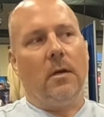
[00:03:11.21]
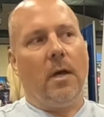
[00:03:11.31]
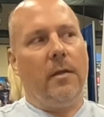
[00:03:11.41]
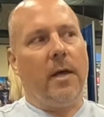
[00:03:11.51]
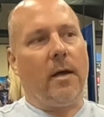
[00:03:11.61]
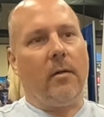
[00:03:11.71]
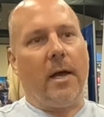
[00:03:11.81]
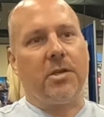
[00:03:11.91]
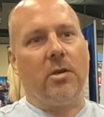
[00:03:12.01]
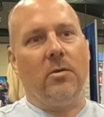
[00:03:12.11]
and then I'll
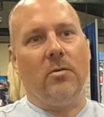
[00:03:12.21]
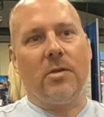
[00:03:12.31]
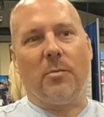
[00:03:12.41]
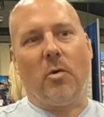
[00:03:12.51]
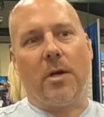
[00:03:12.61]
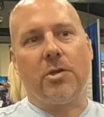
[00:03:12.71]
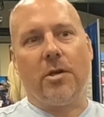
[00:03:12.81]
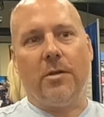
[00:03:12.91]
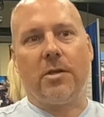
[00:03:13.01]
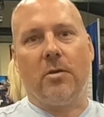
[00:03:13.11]
ask you some
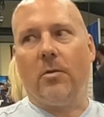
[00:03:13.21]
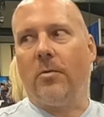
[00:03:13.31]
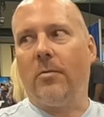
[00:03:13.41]
questions to